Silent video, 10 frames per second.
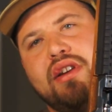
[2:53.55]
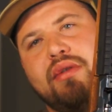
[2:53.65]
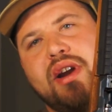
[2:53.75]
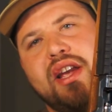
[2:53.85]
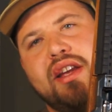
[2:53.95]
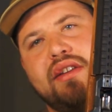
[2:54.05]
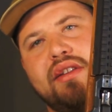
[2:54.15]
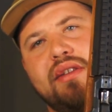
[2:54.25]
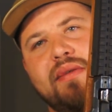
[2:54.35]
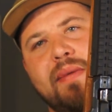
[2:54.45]
Garand
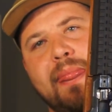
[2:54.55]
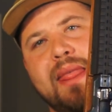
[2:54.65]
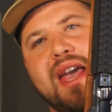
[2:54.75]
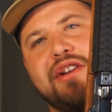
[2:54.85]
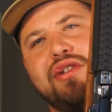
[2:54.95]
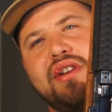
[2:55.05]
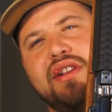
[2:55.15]
action.